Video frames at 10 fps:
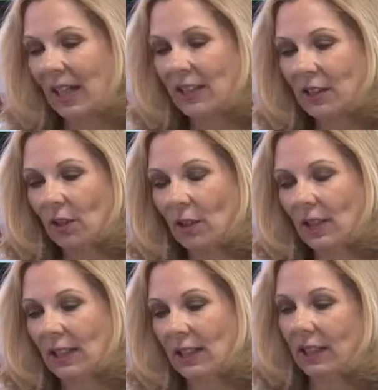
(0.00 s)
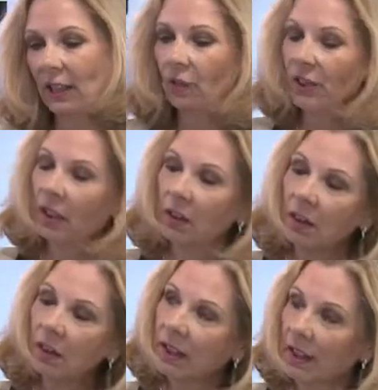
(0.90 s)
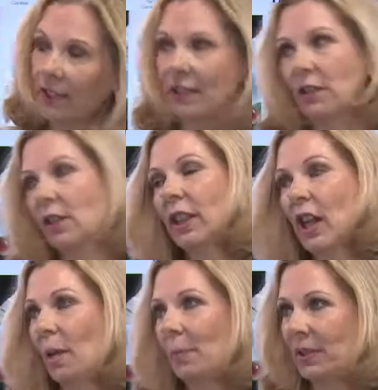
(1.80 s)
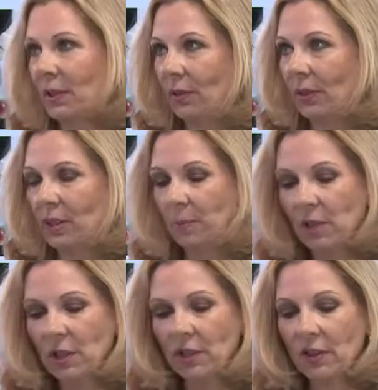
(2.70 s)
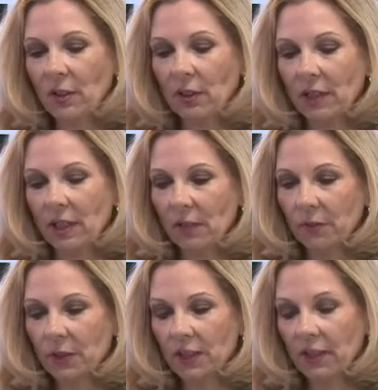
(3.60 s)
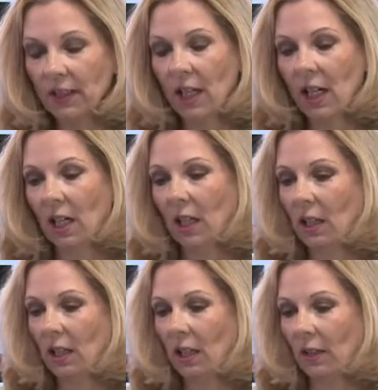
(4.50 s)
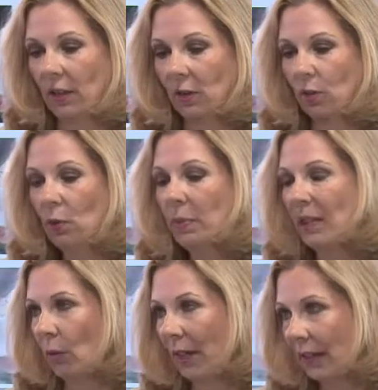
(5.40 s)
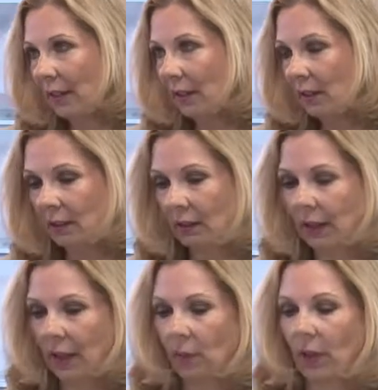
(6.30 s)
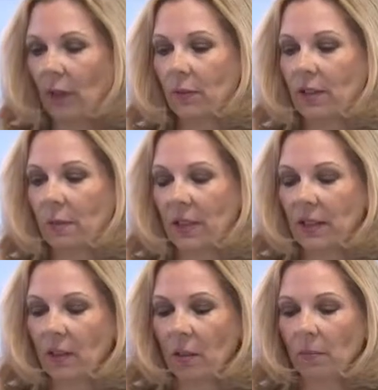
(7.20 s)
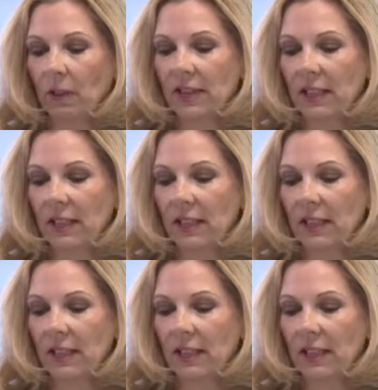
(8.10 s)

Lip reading: So not all colors are going up. So the specially sought afters are the ruby red, like we have some examples